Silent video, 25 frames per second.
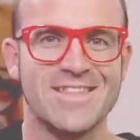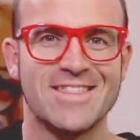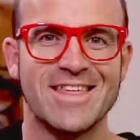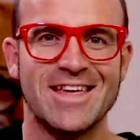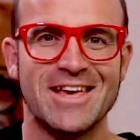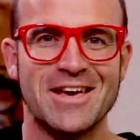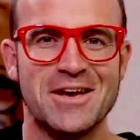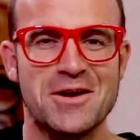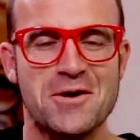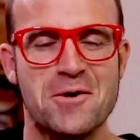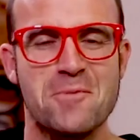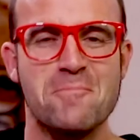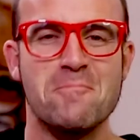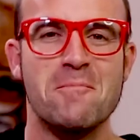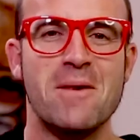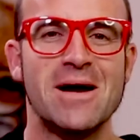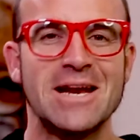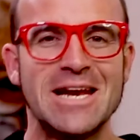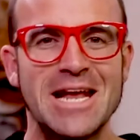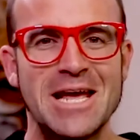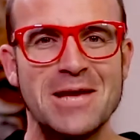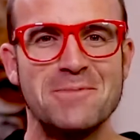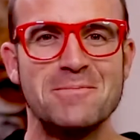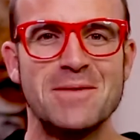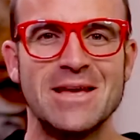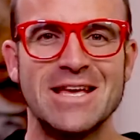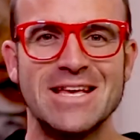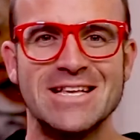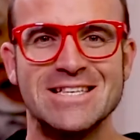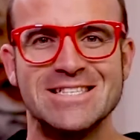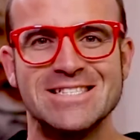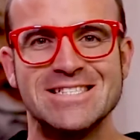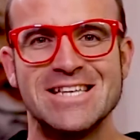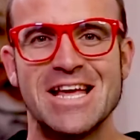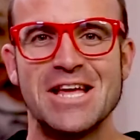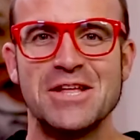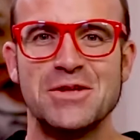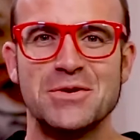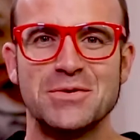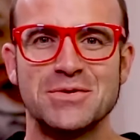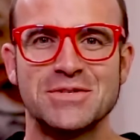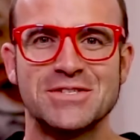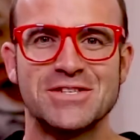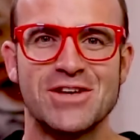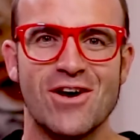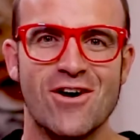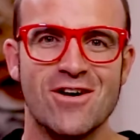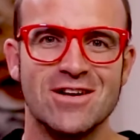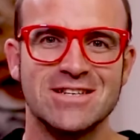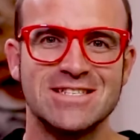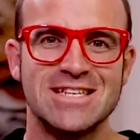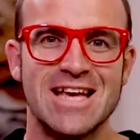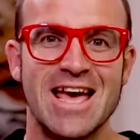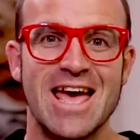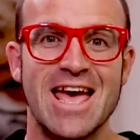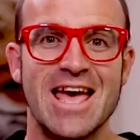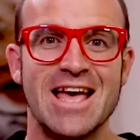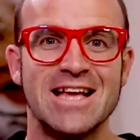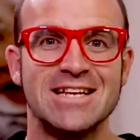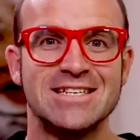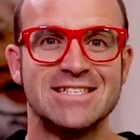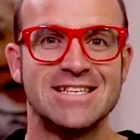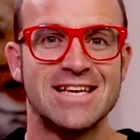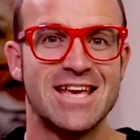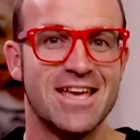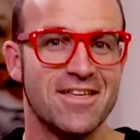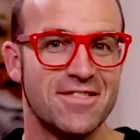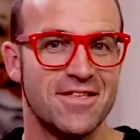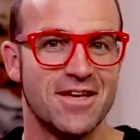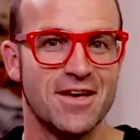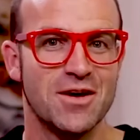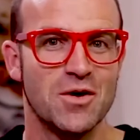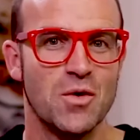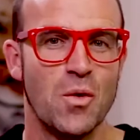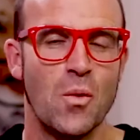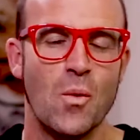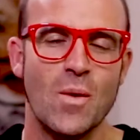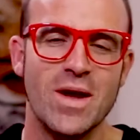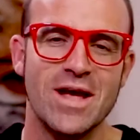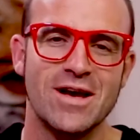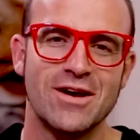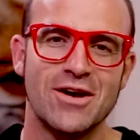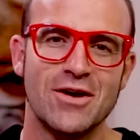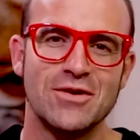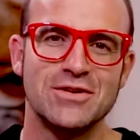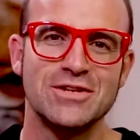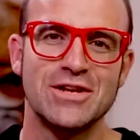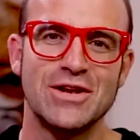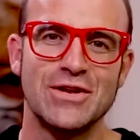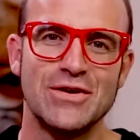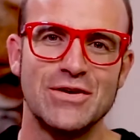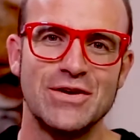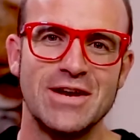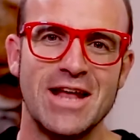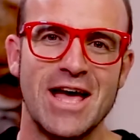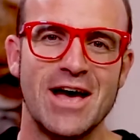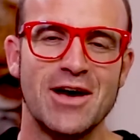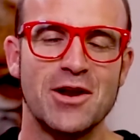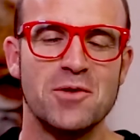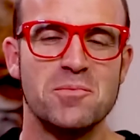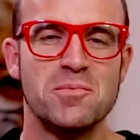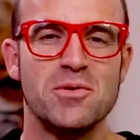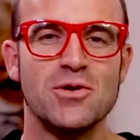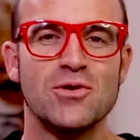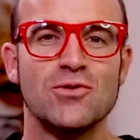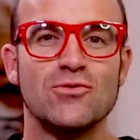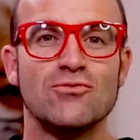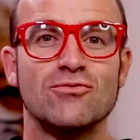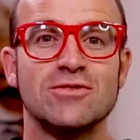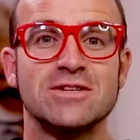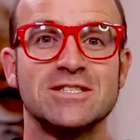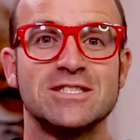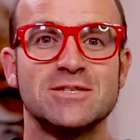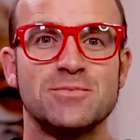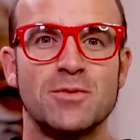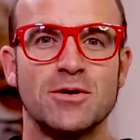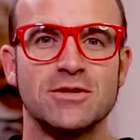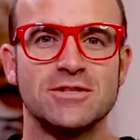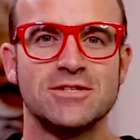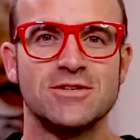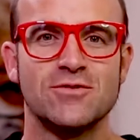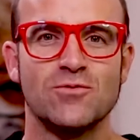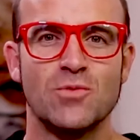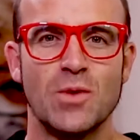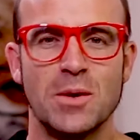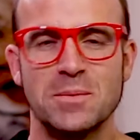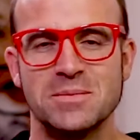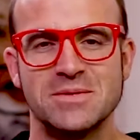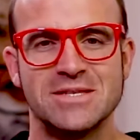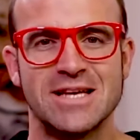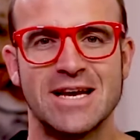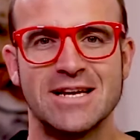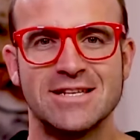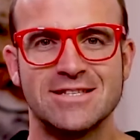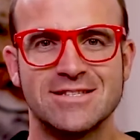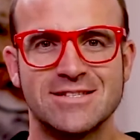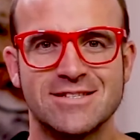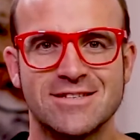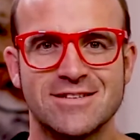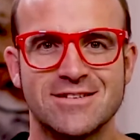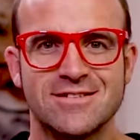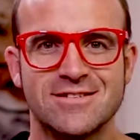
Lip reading: there, my name is Daniel Scott, and together we are going to learn how to build responsive websites.